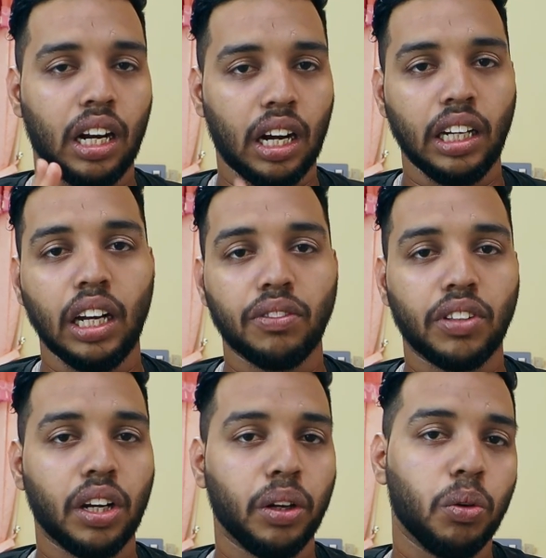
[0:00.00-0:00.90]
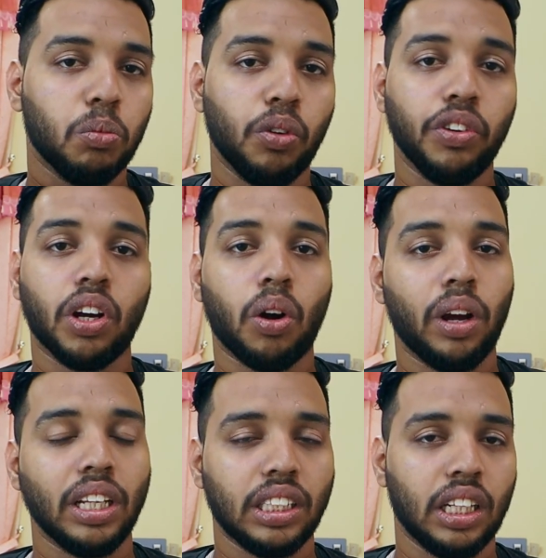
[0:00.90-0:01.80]
right after you move your
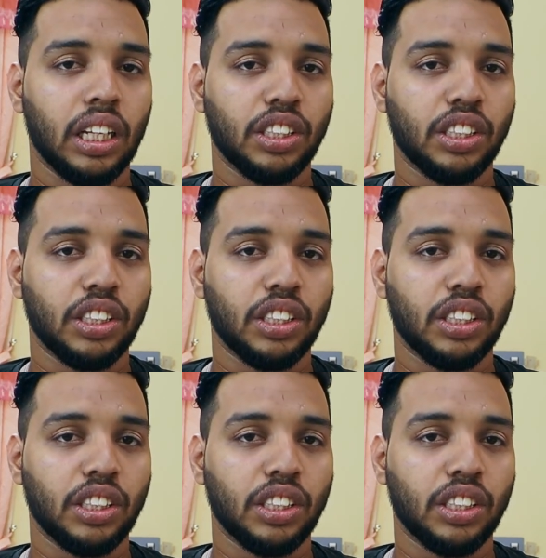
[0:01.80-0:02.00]
OS,